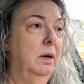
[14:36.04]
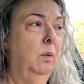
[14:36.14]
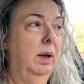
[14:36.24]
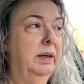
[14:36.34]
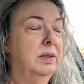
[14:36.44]

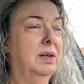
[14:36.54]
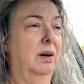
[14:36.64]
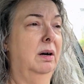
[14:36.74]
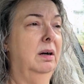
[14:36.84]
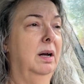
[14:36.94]
while he's
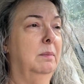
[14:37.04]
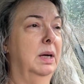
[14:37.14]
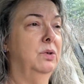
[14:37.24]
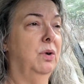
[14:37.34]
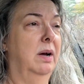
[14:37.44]
gone, I
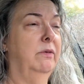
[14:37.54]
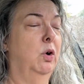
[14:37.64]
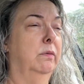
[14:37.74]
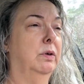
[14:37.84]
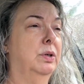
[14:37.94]
might drive
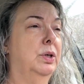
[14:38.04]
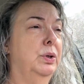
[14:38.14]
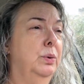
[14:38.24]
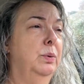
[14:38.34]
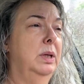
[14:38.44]
over to
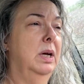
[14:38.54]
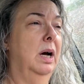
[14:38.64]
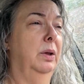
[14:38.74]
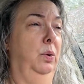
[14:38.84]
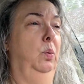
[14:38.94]
the
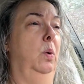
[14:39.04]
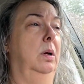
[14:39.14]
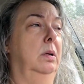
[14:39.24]
other one